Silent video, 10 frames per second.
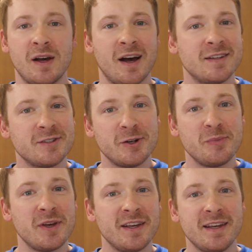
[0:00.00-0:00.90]
I started
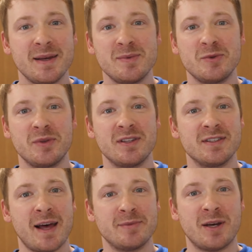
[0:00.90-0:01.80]
making games with this
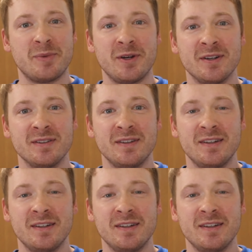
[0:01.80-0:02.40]
laptop here.